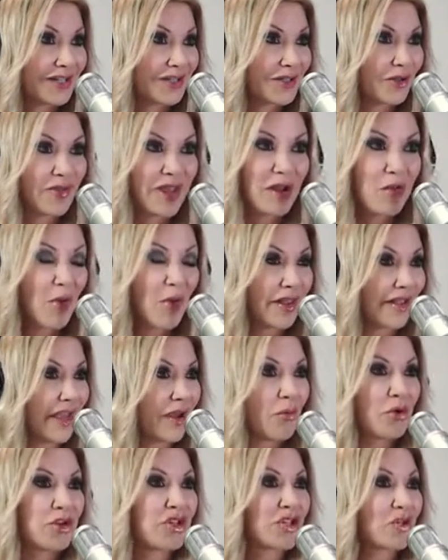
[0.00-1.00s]
And so they
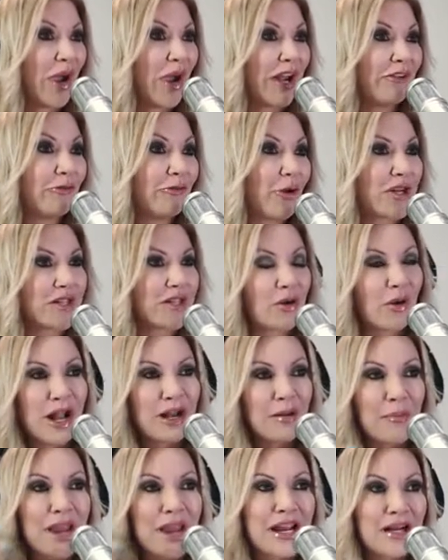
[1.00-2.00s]
just went for it. So
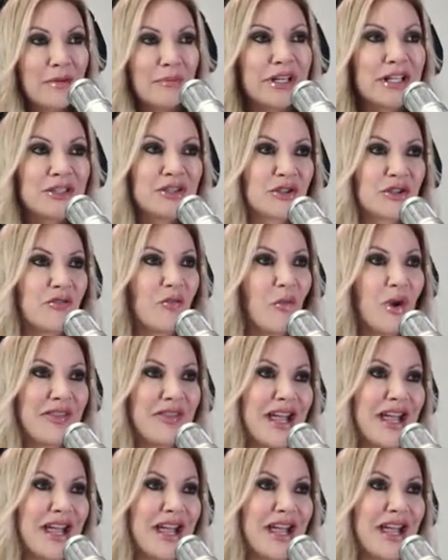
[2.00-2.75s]
kind of paint a picture of